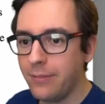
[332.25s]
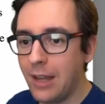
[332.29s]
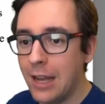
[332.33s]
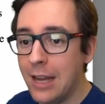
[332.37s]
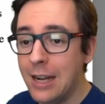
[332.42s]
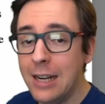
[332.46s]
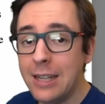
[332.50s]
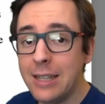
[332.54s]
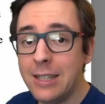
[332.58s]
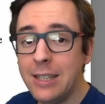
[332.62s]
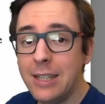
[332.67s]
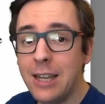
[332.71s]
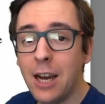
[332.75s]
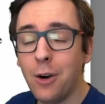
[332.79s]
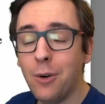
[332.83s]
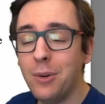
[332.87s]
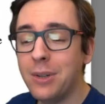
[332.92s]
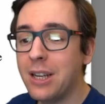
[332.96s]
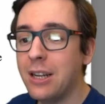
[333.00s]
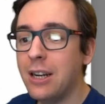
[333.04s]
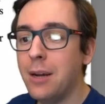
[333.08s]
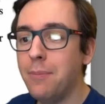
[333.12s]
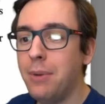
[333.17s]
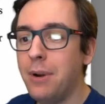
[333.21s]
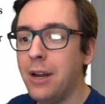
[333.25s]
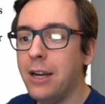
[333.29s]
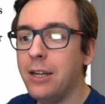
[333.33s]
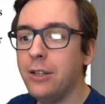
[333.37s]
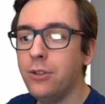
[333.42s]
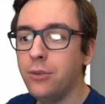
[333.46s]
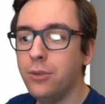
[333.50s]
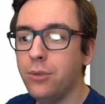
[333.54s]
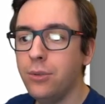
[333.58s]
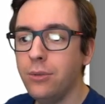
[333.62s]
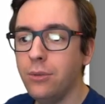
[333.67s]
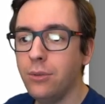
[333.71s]
And let's see how it can apply
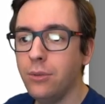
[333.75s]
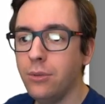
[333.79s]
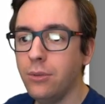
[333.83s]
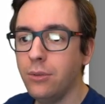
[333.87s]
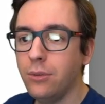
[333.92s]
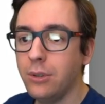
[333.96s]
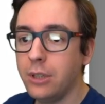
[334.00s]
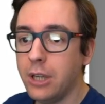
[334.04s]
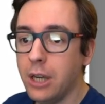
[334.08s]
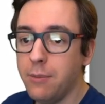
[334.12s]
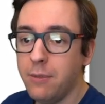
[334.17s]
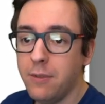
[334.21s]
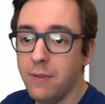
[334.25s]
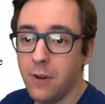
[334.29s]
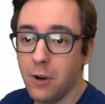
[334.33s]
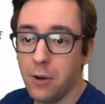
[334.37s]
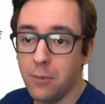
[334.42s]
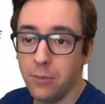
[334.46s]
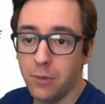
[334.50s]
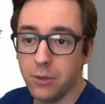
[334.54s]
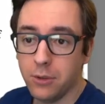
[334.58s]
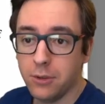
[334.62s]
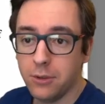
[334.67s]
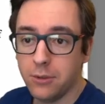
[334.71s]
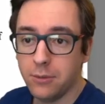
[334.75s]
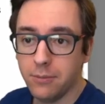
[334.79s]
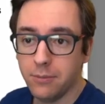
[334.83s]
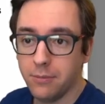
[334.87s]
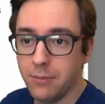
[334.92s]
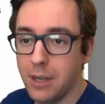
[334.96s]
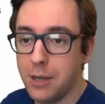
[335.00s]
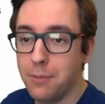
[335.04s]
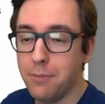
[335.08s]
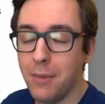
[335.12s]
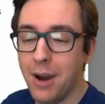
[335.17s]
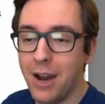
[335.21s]
to game development.
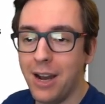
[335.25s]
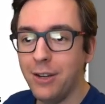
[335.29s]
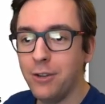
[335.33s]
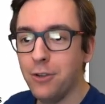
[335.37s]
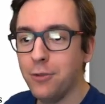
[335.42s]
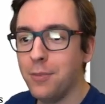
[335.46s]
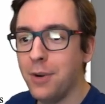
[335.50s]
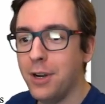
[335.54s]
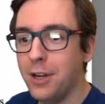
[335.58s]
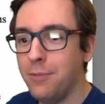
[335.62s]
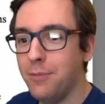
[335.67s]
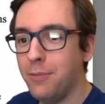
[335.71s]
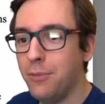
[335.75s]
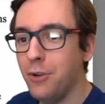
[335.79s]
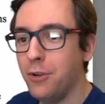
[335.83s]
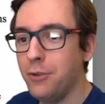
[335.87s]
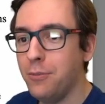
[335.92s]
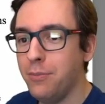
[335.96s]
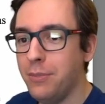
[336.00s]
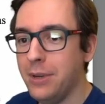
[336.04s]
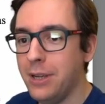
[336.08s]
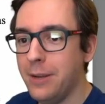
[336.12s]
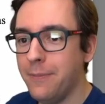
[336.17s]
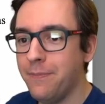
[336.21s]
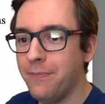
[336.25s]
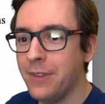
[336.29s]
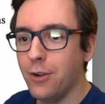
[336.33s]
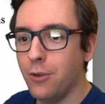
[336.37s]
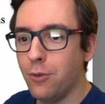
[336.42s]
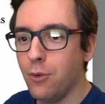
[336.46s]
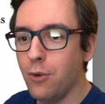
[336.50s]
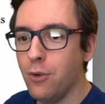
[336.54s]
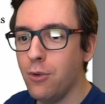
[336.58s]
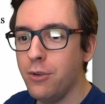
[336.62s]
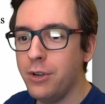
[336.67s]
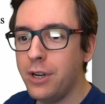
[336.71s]
It might or might not be.
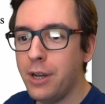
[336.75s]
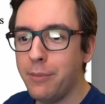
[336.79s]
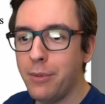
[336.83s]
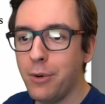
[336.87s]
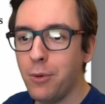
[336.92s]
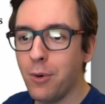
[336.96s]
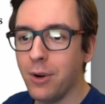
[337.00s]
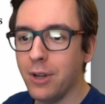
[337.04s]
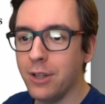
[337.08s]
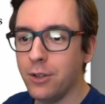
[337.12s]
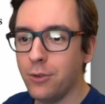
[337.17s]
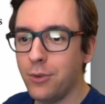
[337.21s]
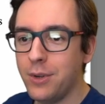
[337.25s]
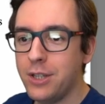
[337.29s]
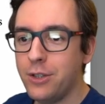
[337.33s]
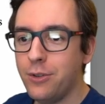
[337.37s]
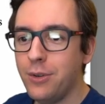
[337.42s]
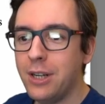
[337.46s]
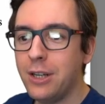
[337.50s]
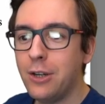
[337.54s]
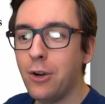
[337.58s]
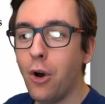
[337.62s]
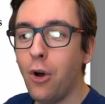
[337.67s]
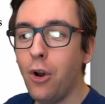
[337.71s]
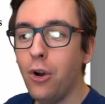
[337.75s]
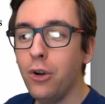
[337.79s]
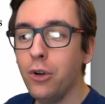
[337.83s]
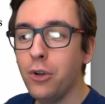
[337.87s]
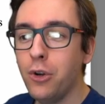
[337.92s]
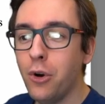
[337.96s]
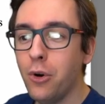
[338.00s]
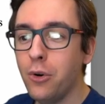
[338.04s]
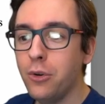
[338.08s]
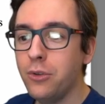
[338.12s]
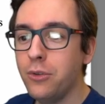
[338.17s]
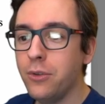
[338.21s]
Rule number 1, restrict all
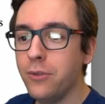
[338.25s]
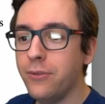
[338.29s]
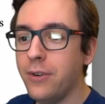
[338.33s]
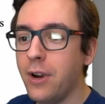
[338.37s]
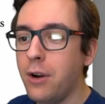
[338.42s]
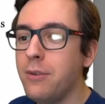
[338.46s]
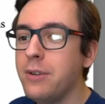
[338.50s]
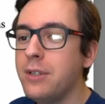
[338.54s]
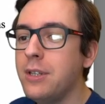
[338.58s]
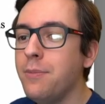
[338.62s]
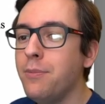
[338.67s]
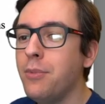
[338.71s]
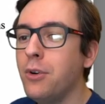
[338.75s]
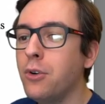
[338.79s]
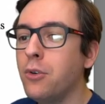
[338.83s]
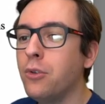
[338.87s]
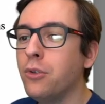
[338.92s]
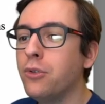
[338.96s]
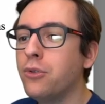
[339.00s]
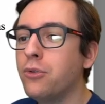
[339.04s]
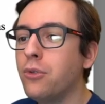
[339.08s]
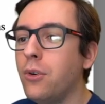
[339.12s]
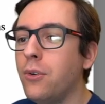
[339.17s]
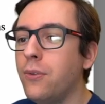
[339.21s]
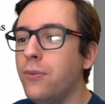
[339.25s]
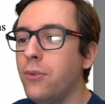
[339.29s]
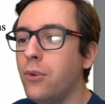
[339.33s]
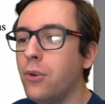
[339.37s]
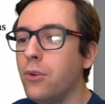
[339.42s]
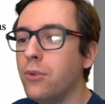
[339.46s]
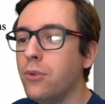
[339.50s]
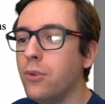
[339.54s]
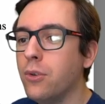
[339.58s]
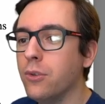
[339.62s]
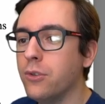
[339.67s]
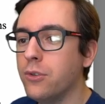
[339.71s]
code to very simple control
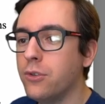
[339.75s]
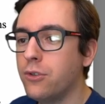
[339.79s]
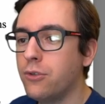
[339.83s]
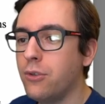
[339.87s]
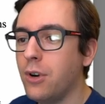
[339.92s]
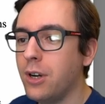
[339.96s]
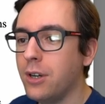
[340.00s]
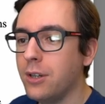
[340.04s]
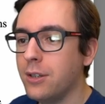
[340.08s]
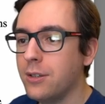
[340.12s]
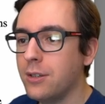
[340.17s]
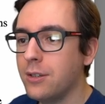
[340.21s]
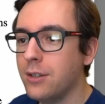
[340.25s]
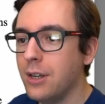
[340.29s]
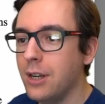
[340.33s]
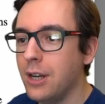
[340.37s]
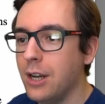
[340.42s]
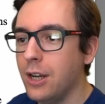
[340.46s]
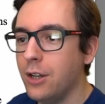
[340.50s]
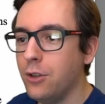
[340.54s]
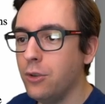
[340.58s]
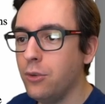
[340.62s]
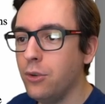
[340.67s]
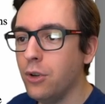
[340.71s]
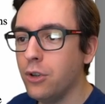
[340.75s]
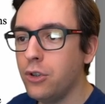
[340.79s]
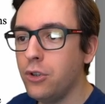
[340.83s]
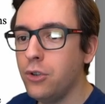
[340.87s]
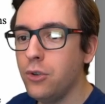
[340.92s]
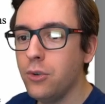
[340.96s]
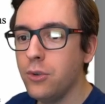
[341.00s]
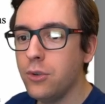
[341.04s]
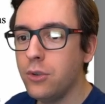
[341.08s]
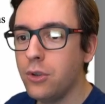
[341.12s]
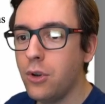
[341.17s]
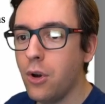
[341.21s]
flow constructs. Do not
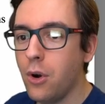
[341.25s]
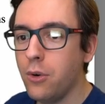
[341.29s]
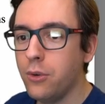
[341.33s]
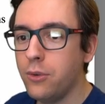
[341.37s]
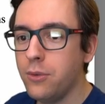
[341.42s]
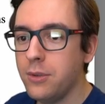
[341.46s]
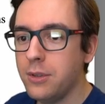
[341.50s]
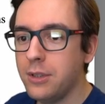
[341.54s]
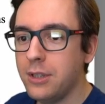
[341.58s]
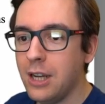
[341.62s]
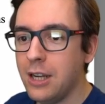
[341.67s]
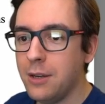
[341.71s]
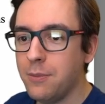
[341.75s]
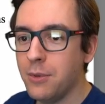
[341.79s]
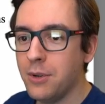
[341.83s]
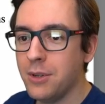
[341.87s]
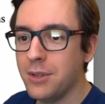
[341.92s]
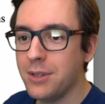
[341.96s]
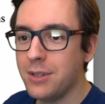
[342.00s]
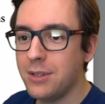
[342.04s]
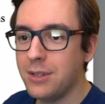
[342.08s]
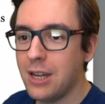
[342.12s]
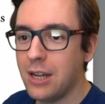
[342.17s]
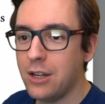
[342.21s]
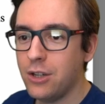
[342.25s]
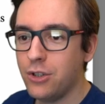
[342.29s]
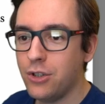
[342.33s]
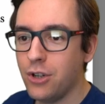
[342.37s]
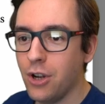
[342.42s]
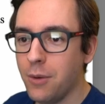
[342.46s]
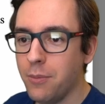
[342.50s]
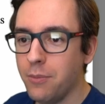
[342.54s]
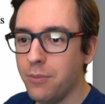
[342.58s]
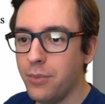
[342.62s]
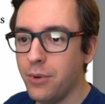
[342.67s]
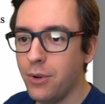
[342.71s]
use go-to statements, set
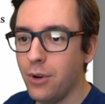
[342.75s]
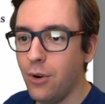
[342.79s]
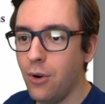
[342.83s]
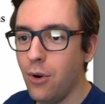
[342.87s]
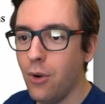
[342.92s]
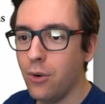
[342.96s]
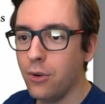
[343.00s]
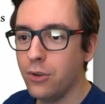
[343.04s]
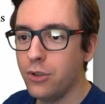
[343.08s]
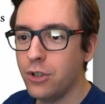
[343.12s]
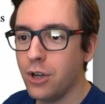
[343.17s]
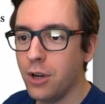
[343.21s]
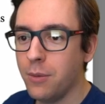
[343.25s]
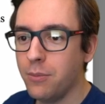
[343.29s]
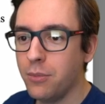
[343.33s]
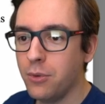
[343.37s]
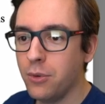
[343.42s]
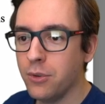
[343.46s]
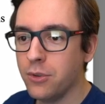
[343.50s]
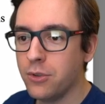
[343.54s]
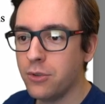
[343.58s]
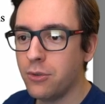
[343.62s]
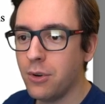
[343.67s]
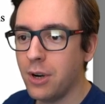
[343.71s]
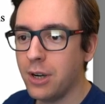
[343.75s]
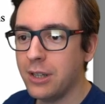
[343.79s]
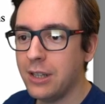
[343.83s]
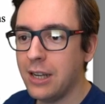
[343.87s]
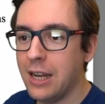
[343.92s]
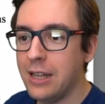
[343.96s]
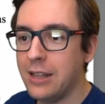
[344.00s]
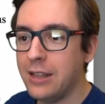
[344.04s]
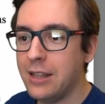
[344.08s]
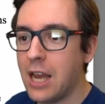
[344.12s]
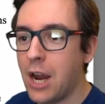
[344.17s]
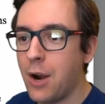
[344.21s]
jump, long jump construct,
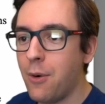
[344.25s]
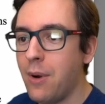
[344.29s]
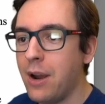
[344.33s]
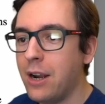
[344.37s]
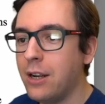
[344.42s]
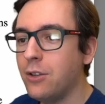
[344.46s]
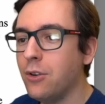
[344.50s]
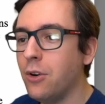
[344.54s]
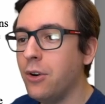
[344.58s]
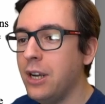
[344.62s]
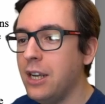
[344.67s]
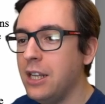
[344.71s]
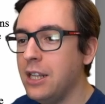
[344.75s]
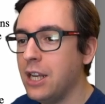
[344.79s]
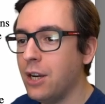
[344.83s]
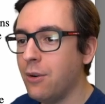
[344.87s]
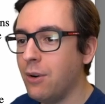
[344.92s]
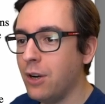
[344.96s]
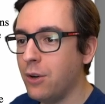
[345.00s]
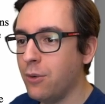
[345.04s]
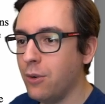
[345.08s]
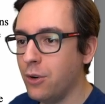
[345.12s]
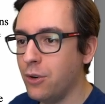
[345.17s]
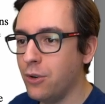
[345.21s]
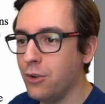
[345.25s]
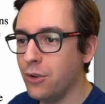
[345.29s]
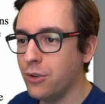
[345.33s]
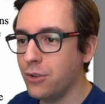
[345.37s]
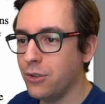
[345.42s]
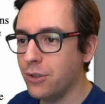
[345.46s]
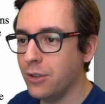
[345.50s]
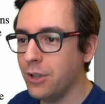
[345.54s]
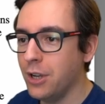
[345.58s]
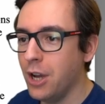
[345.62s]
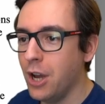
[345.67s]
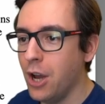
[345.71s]
and direct or indirect
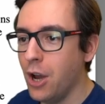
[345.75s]
recursion.